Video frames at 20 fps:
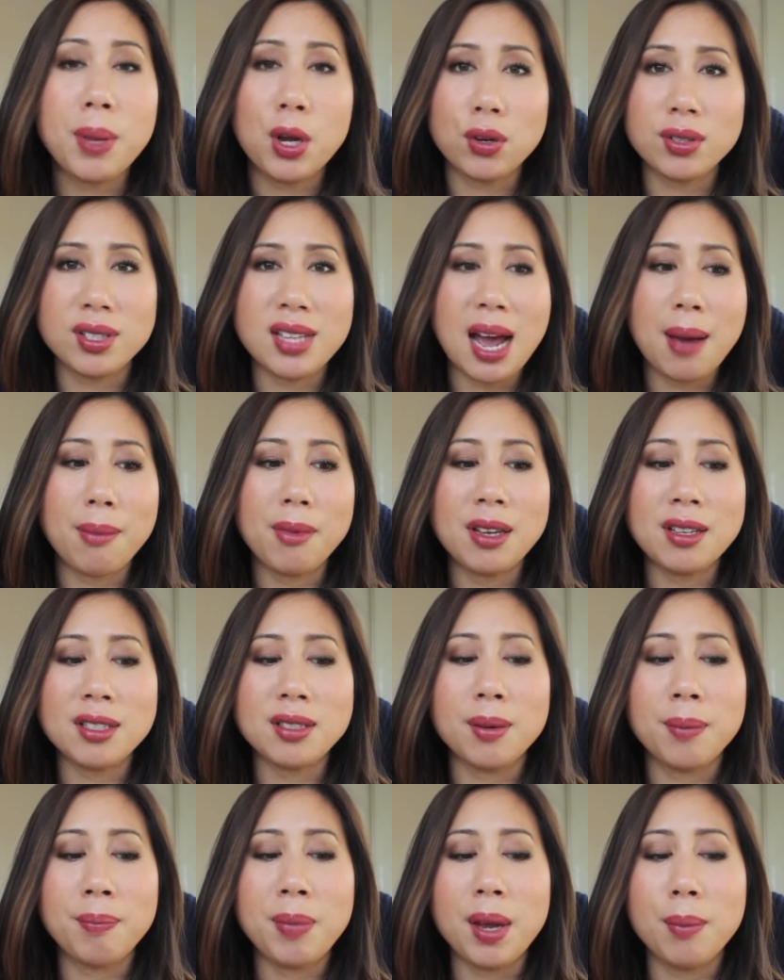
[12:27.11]
because that
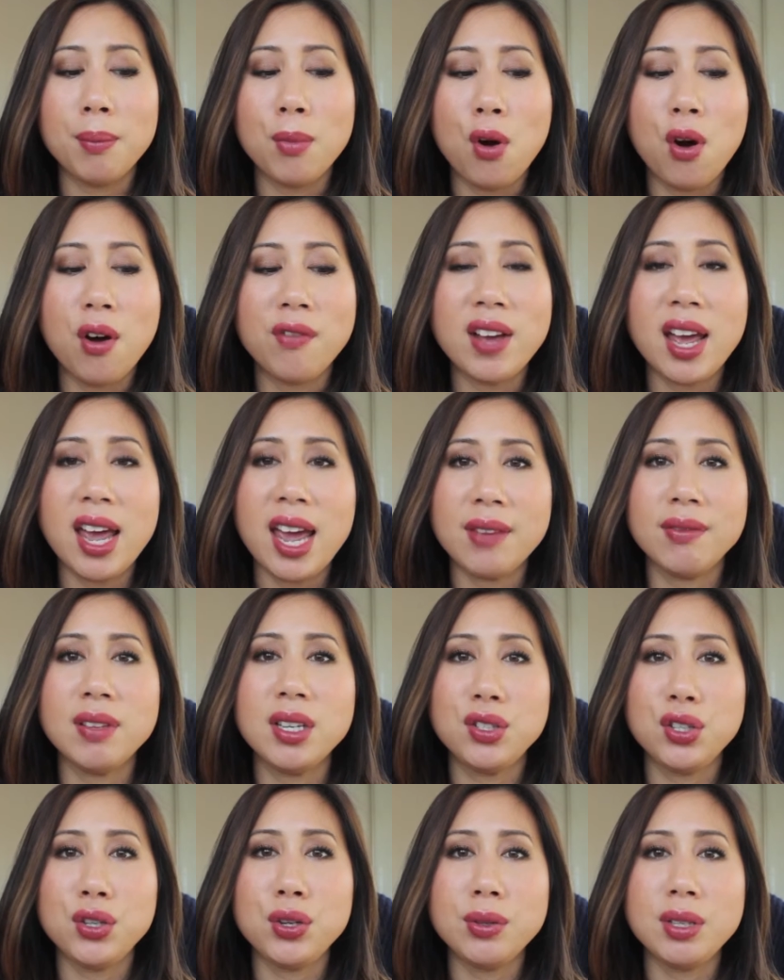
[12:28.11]
is a bit more of a
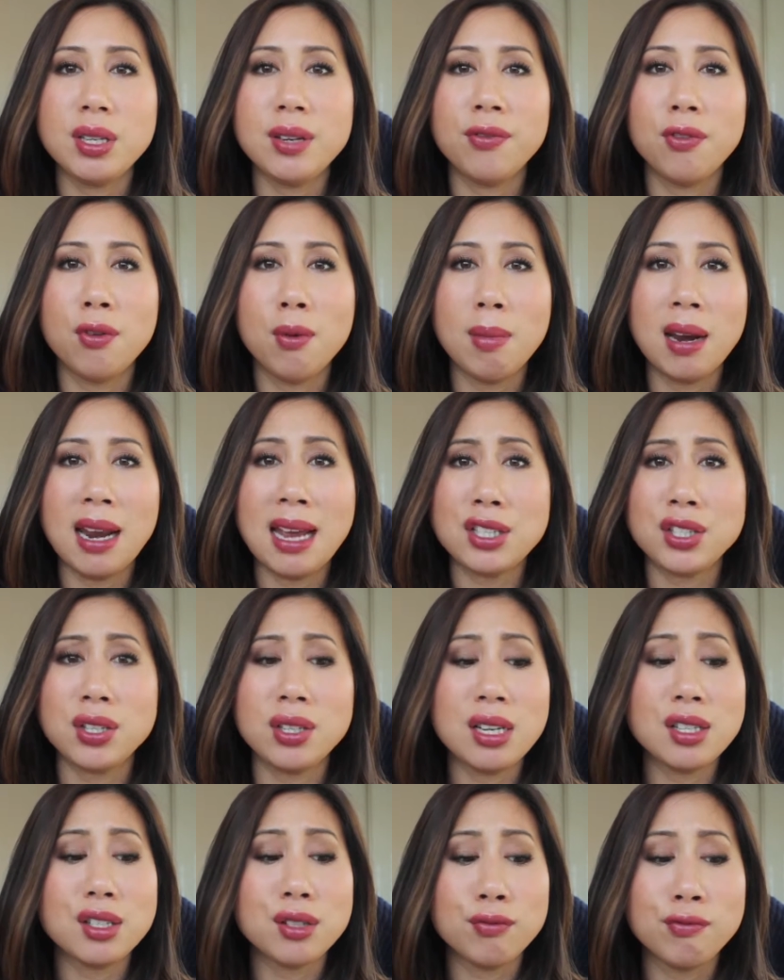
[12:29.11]
heavy duty
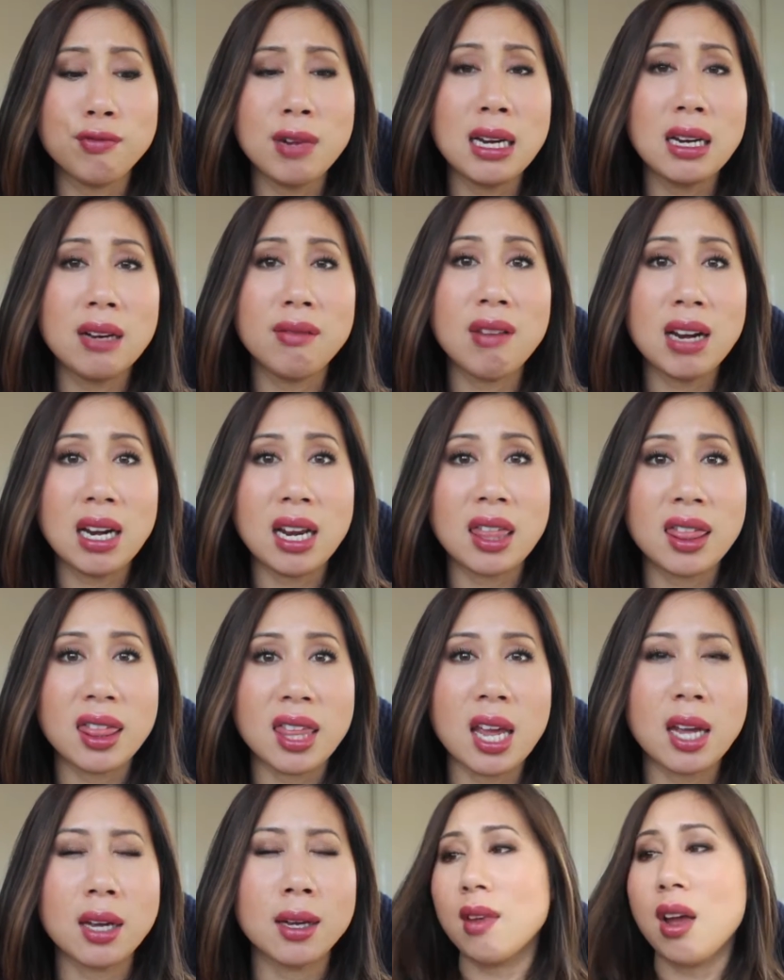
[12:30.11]
formulation. It's really
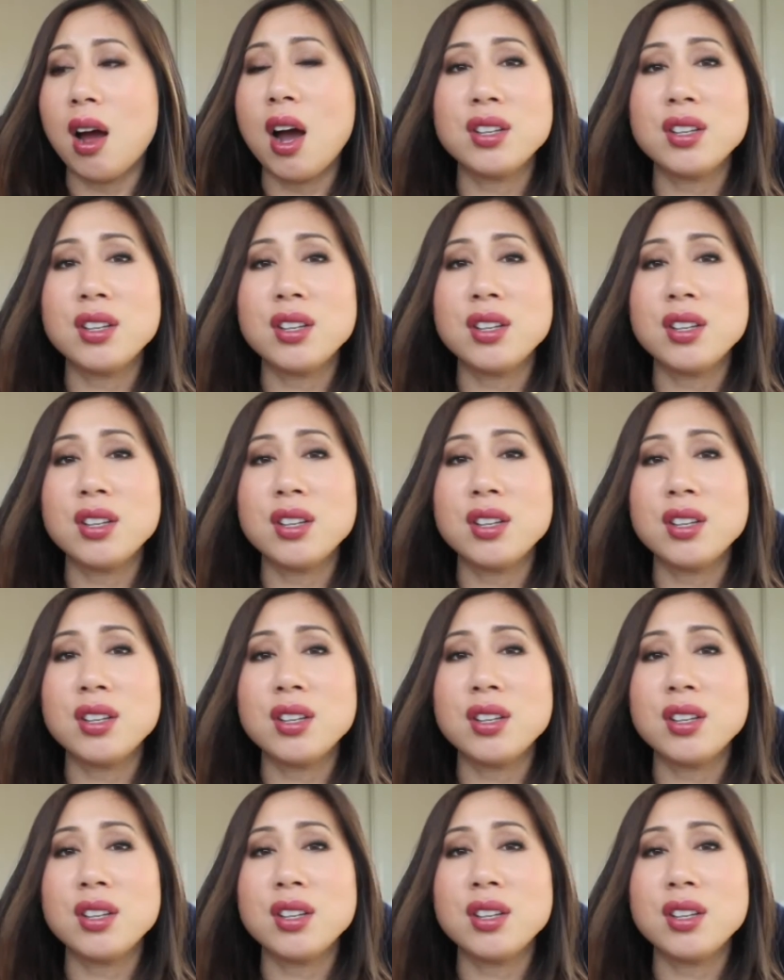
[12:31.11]
thick.